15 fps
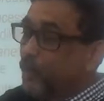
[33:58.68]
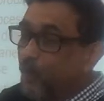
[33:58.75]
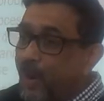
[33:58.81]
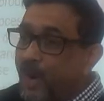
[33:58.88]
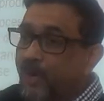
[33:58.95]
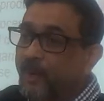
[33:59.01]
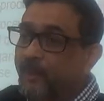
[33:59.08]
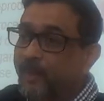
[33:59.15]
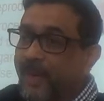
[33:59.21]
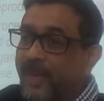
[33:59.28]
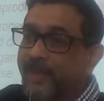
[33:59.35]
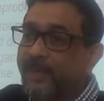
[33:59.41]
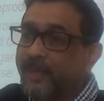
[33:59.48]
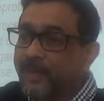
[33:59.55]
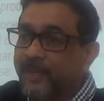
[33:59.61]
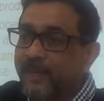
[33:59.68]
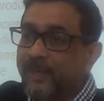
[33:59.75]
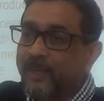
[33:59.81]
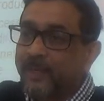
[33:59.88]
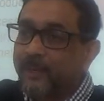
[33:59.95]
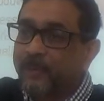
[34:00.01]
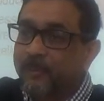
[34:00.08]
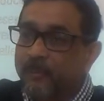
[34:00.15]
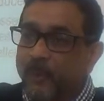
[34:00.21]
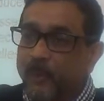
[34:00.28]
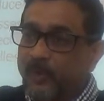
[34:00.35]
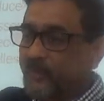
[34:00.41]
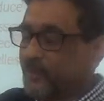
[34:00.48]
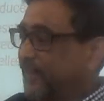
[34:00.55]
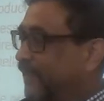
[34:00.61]
work by
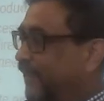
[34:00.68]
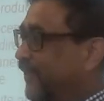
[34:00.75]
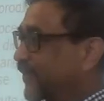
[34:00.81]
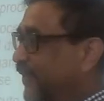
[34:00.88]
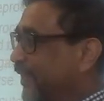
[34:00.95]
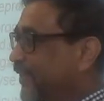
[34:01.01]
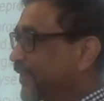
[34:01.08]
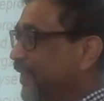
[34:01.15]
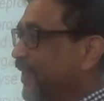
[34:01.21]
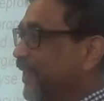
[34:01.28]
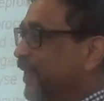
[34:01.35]
protein synthesis,